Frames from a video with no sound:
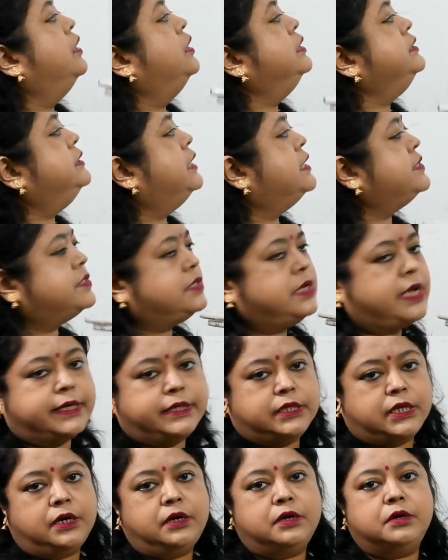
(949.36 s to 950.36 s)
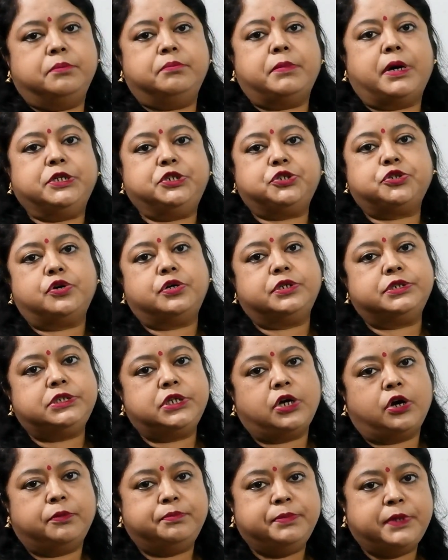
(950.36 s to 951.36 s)
just like the
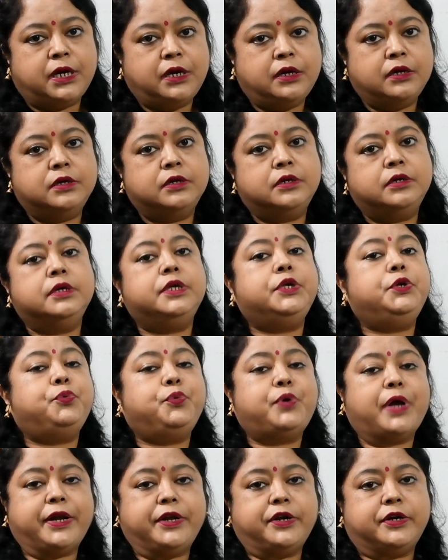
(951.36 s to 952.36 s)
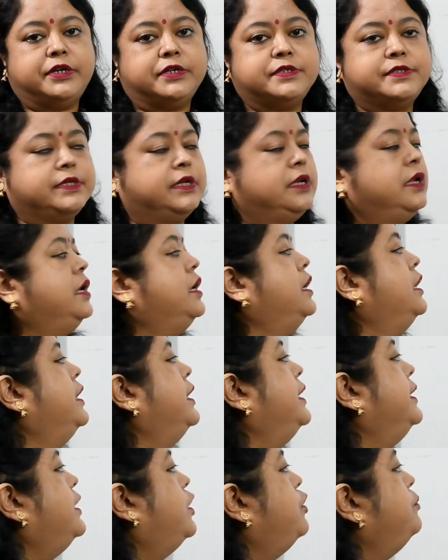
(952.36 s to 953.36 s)
mitochondria of the eukaryotic cell.
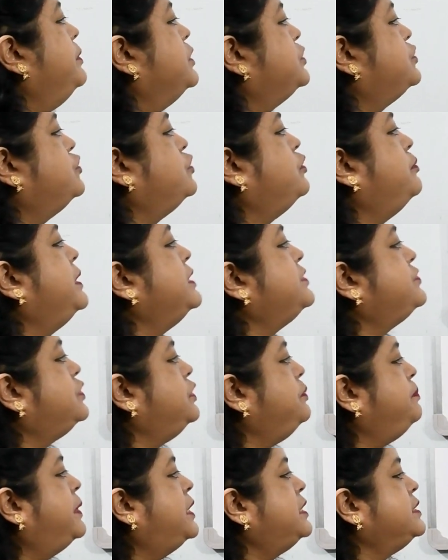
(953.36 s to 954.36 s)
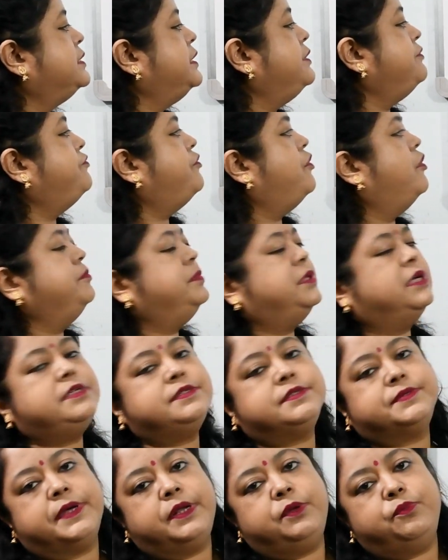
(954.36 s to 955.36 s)
Now, mesosome has three parts. They form the
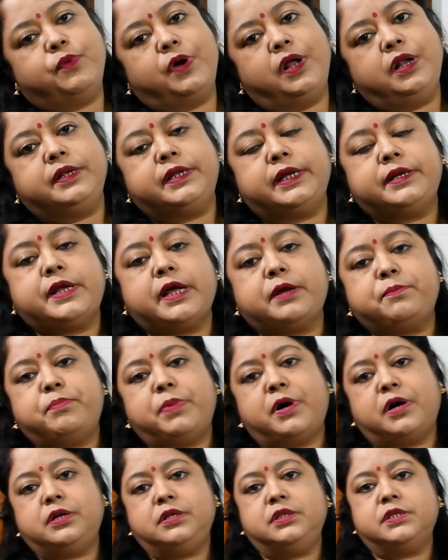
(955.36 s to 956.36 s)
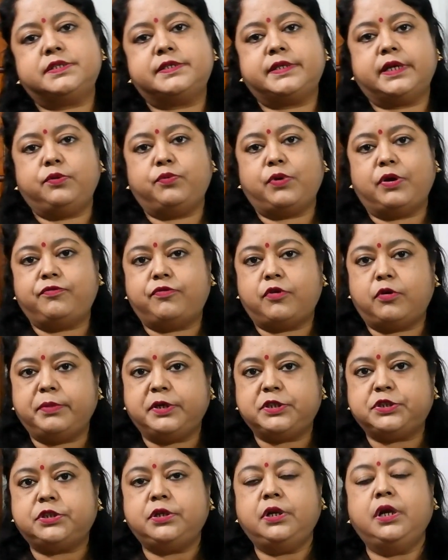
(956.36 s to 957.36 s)
cell wall. They take part in the cell wall
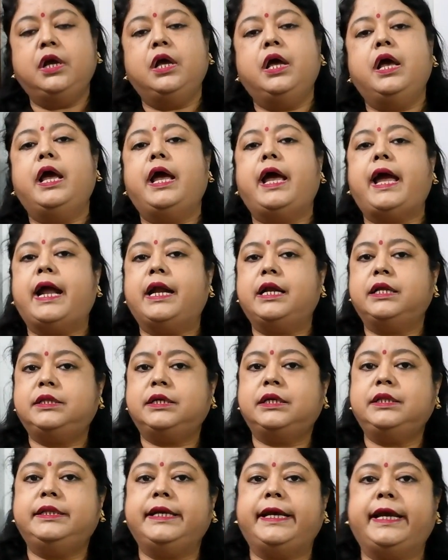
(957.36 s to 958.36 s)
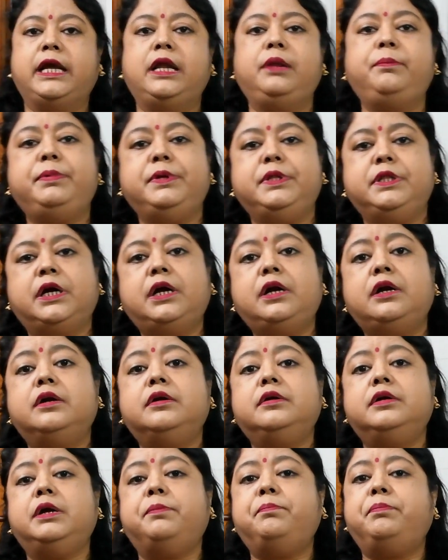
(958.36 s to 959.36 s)
formation. Another, they help in the
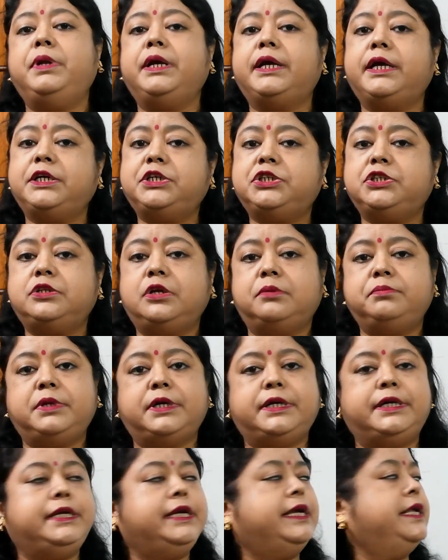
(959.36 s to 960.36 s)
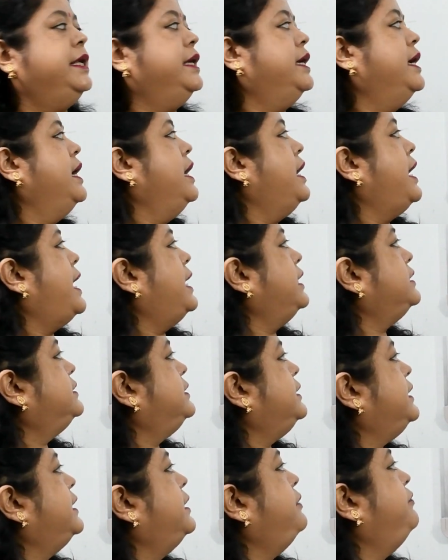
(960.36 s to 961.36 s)
replication of the DNA, as
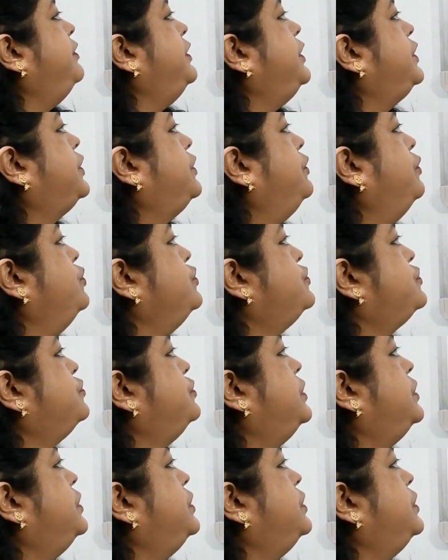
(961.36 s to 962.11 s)
they are very close to